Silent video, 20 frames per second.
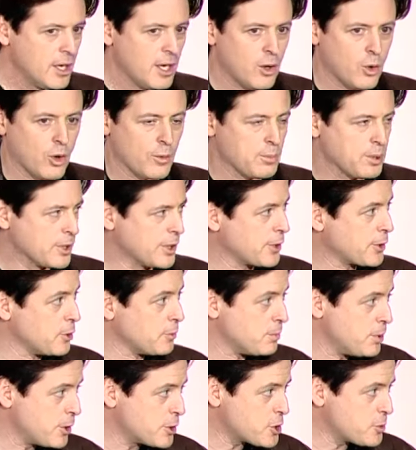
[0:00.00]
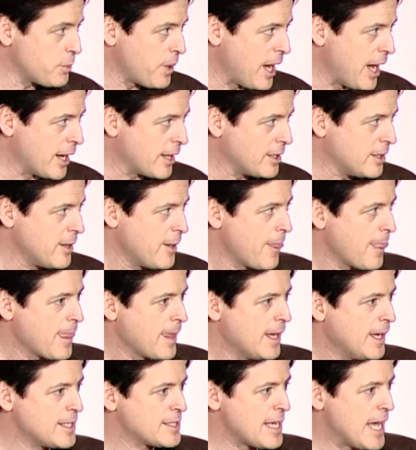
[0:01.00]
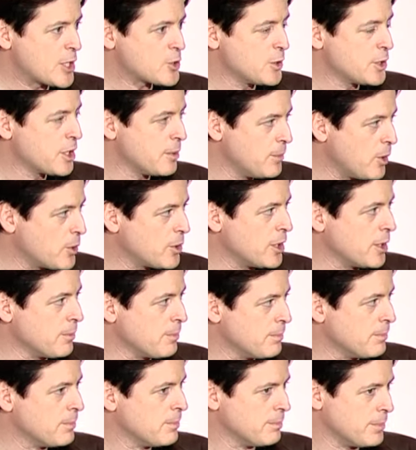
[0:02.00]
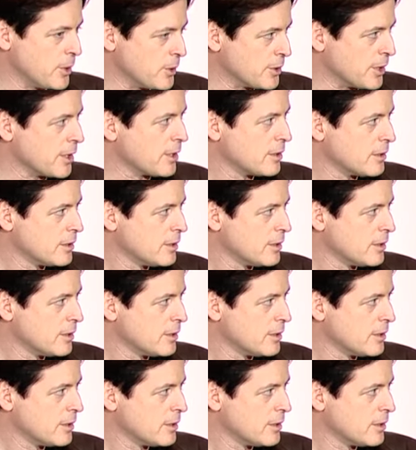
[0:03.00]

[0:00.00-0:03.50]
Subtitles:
or political pushback, is actually community building.